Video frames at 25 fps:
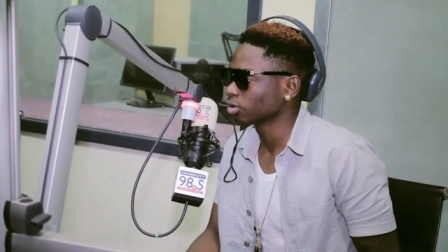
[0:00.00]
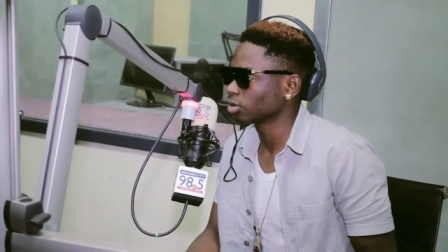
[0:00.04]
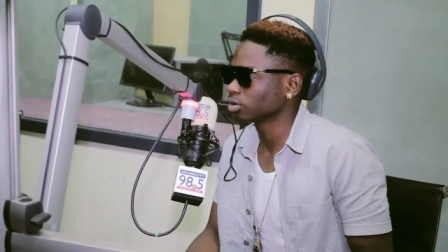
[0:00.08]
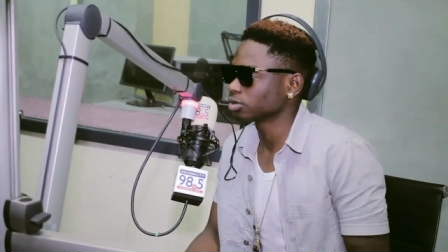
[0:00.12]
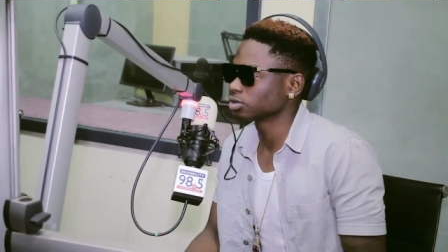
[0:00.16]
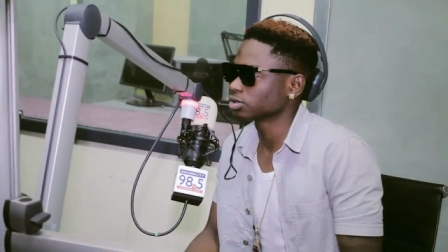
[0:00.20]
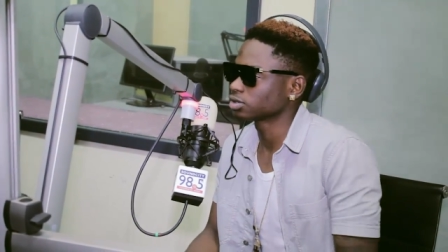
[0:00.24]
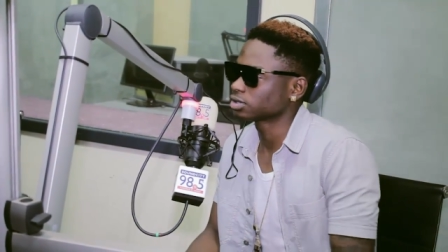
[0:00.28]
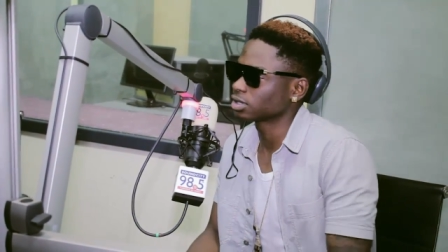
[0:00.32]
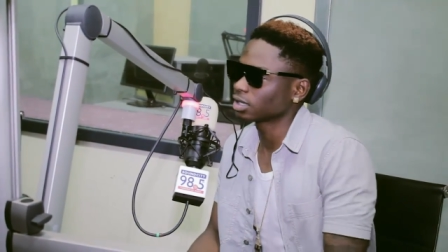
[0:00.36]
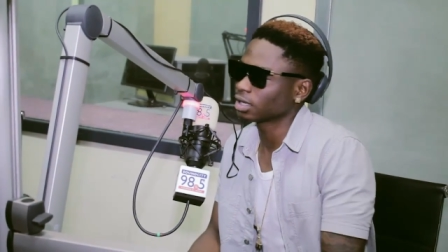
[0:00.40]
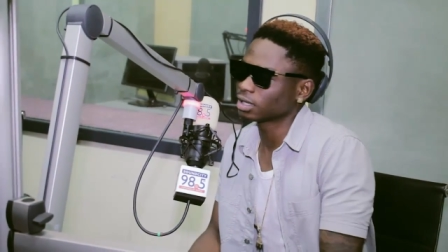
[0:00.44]
You
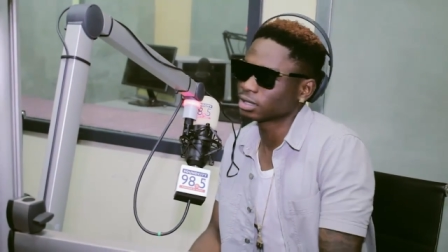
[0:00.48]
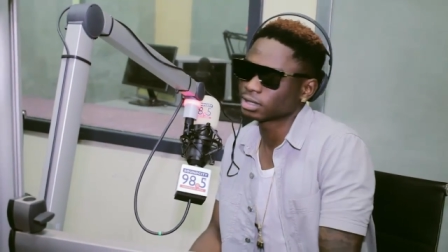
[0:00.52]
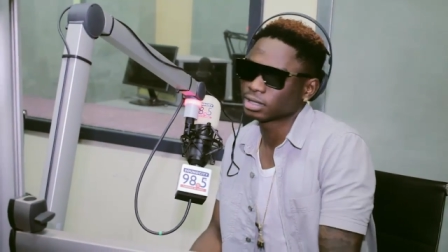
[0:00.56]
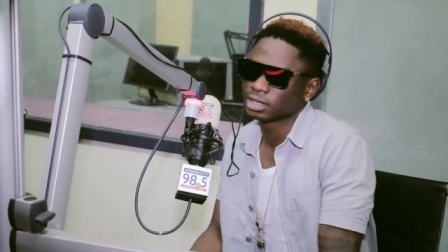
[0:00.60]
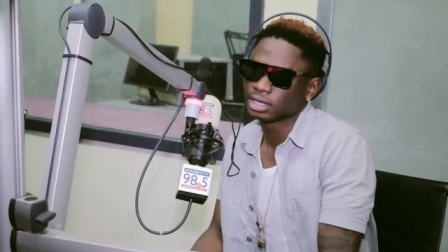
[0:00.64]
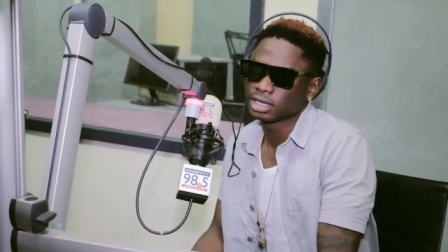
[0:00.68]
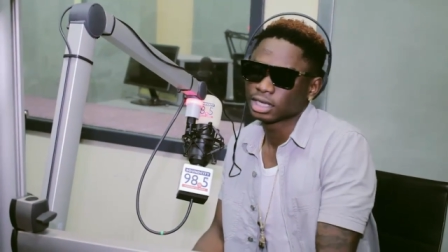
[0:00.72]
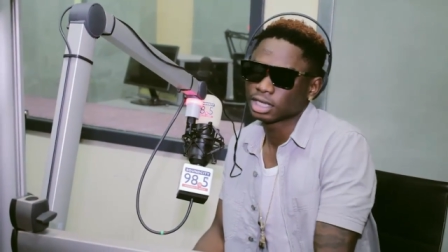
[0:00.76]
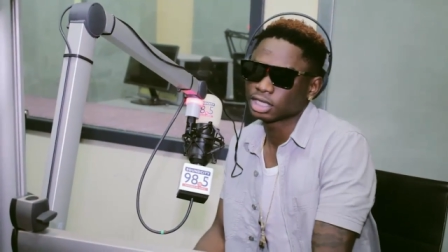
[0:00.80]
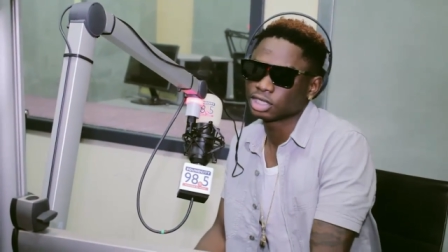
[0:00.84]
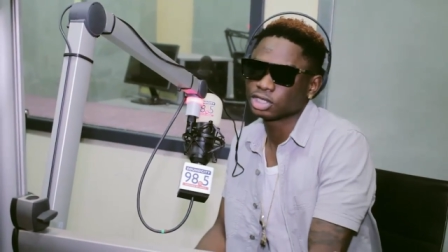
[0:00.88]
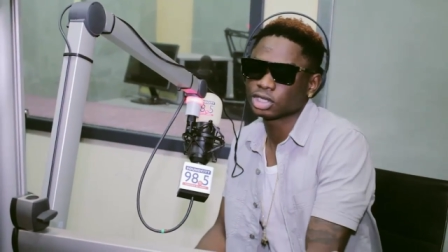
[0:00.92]

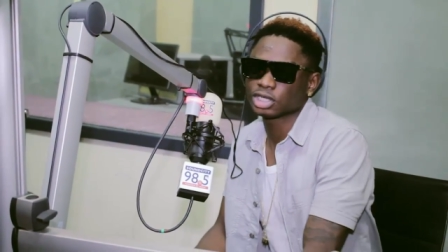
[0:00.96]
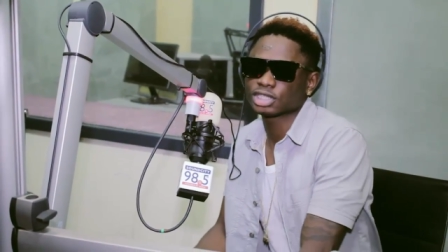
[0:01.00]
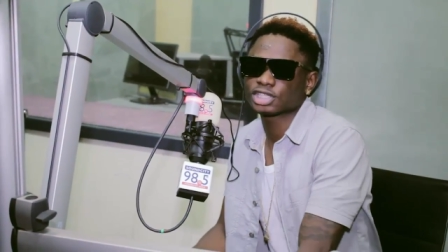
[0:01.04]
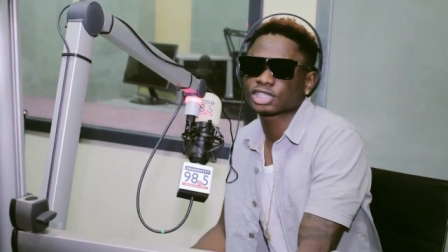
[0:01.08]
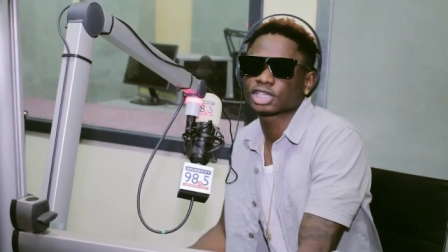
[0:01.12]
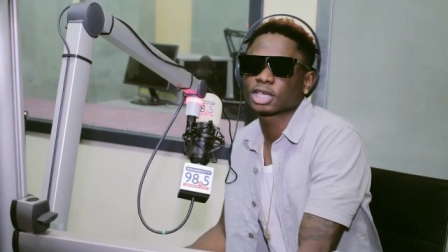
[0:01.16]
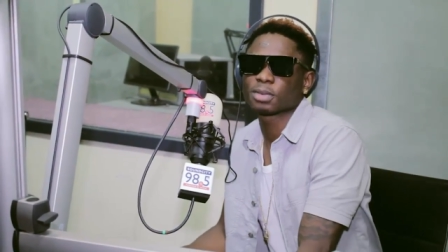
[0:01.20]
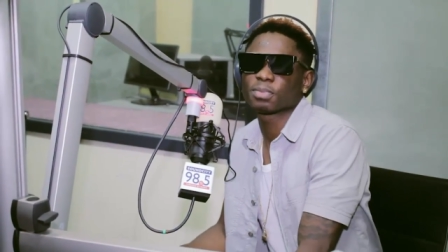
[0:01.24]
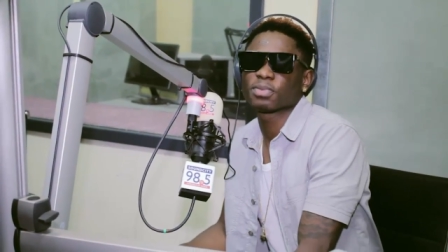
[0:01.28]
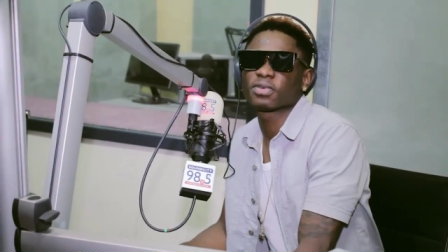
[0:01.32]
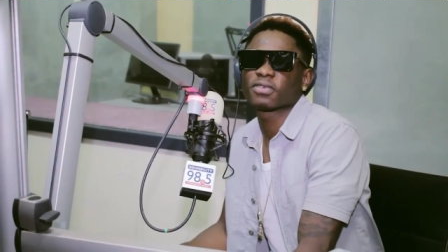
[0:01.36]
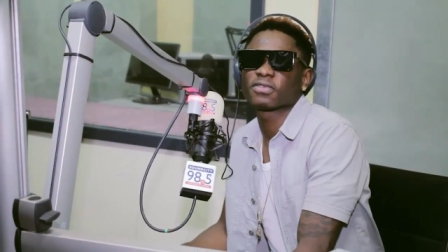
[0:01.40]
understand?
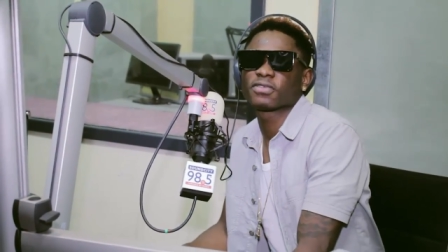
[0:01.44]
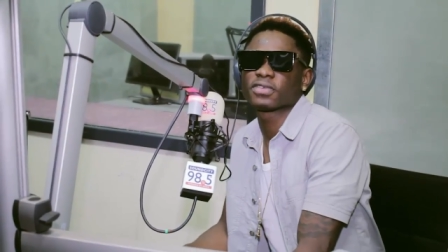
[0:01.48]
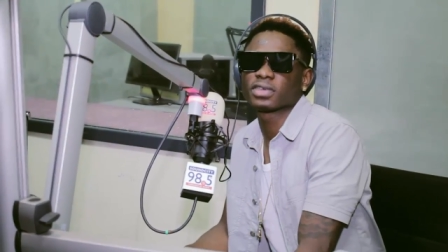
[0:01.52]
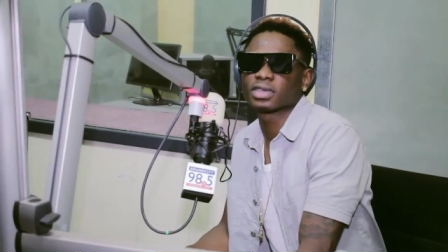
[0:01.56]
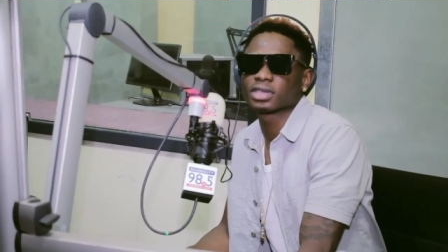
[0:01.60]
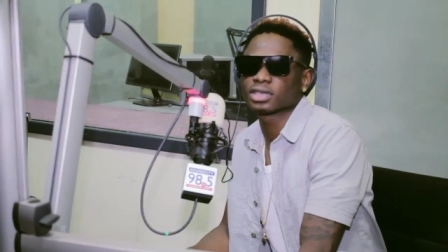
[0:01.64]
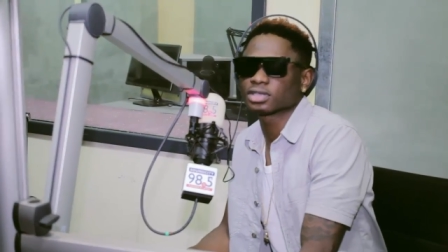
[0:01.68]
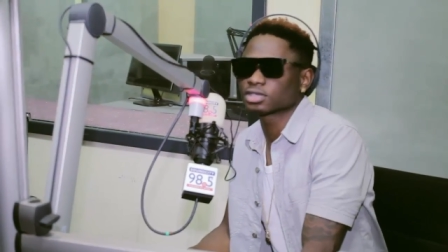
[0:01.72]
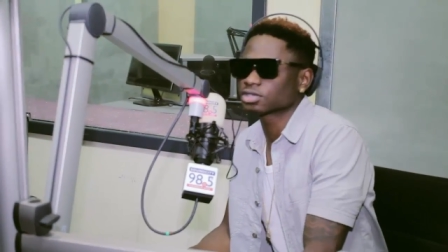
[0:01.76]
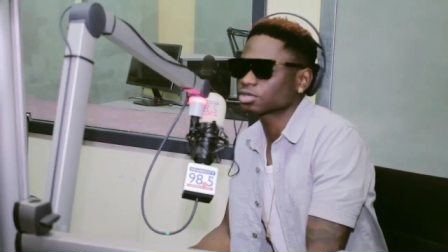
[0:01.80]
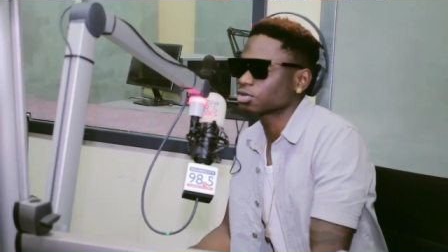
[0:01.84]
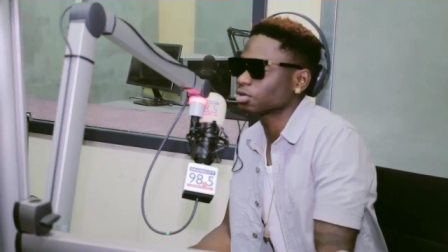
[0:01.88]
Just keep your
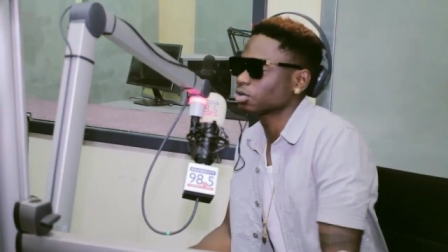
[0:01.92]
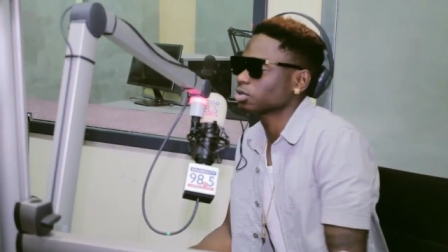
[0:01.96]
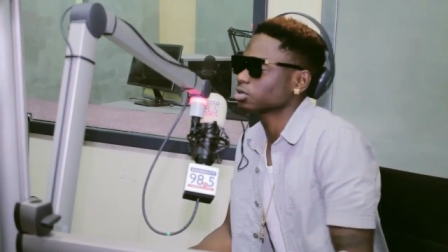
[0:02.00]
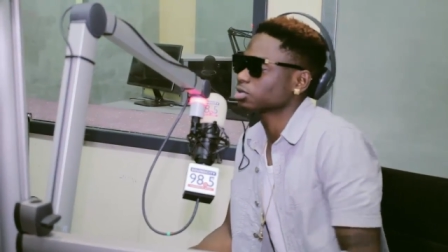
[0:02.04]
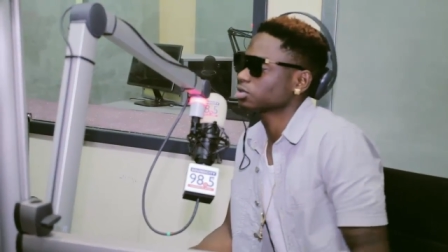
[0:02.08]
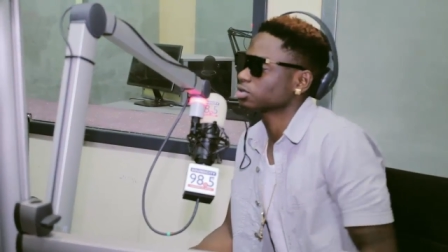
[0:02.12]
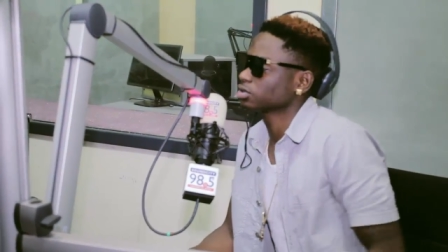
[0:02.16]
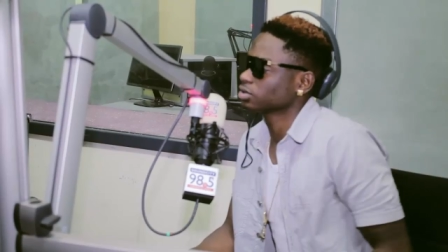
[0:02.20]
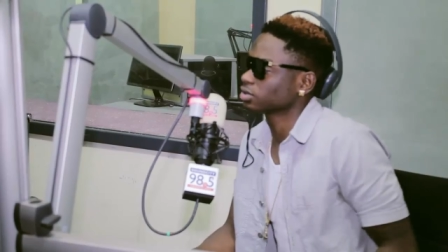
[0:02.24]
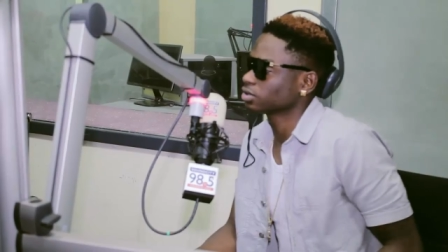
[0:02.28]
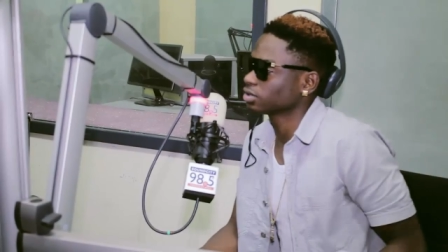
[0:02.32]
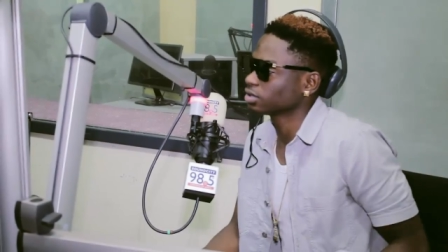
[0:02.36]
fingers
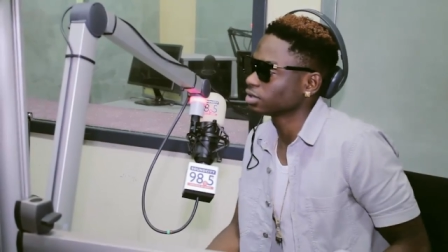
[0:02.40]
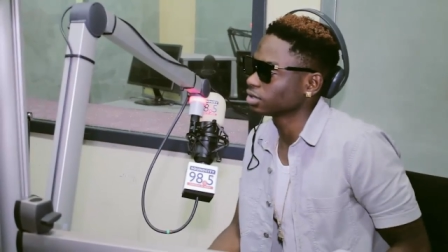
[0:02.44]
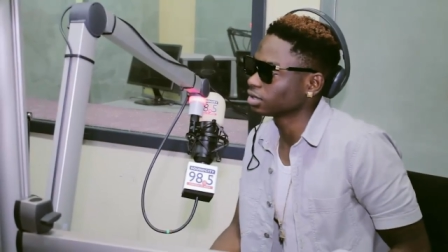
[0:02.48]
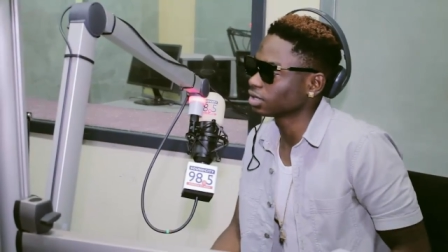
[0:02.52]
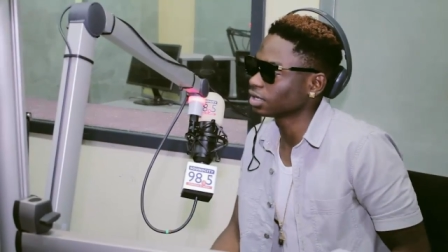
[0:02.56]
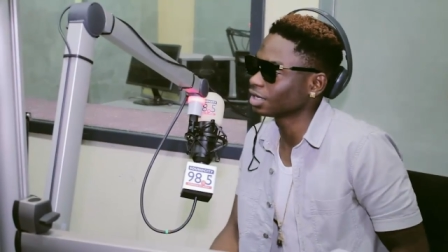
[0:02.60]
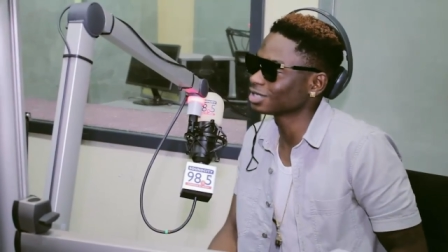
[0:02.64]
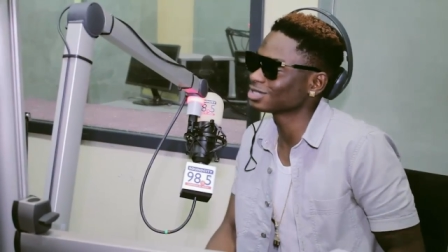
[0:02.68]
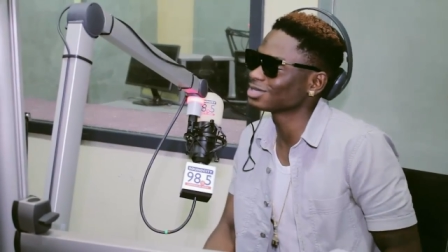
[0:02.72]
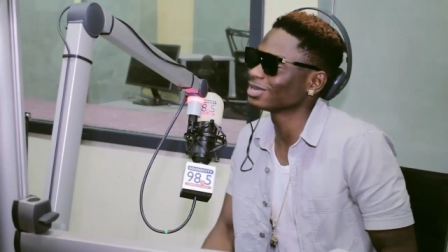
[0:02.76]
crossed. Okay.